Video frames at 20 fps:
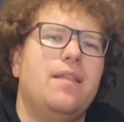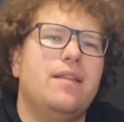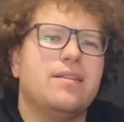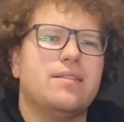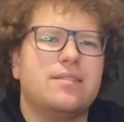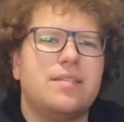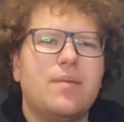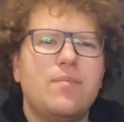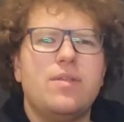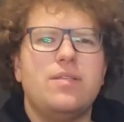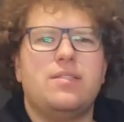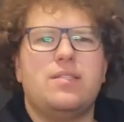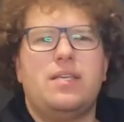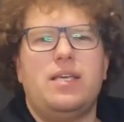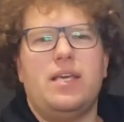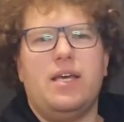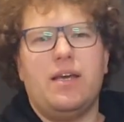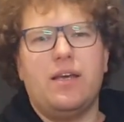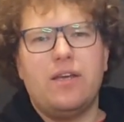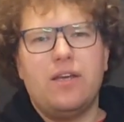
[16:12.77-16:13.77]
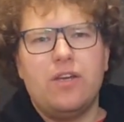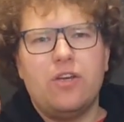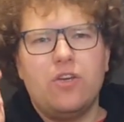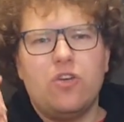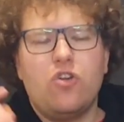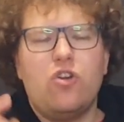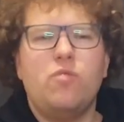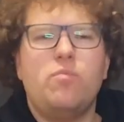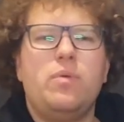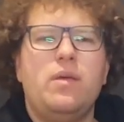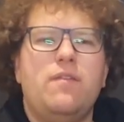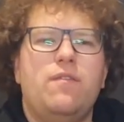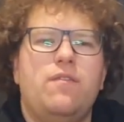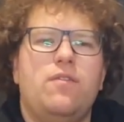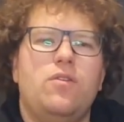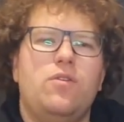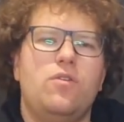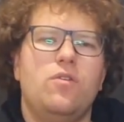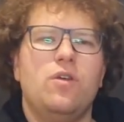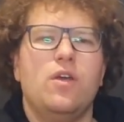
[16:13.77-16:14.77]
then some of this gear could be
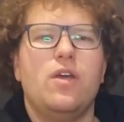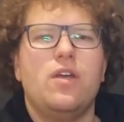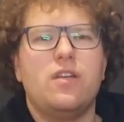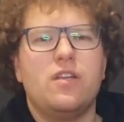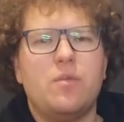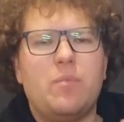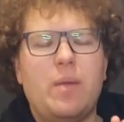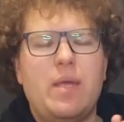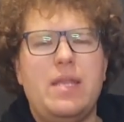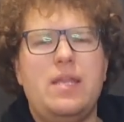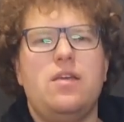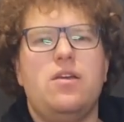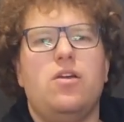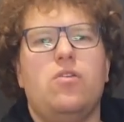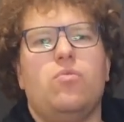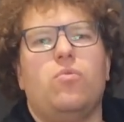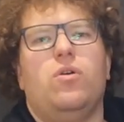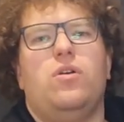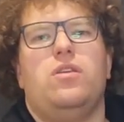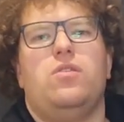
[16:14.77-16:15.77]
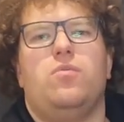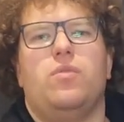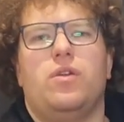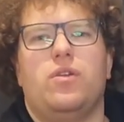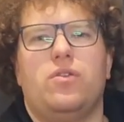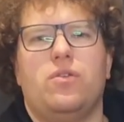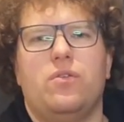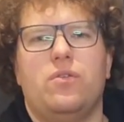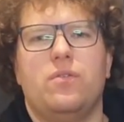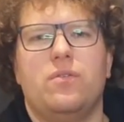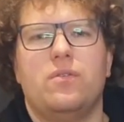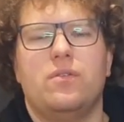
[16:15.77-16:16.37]
for you depending on what you want to do.